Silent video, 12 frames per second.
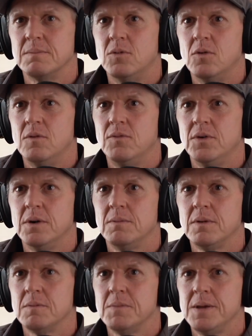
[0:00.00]
more on vert
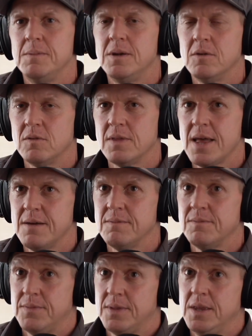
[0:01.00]
because of that,
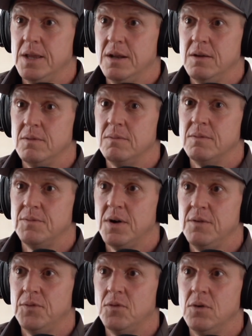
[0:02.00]

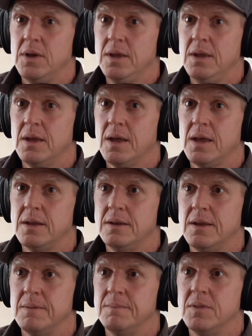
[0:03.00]
540
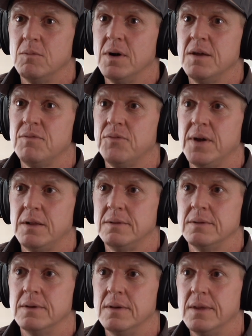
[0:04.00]
and the way it felt,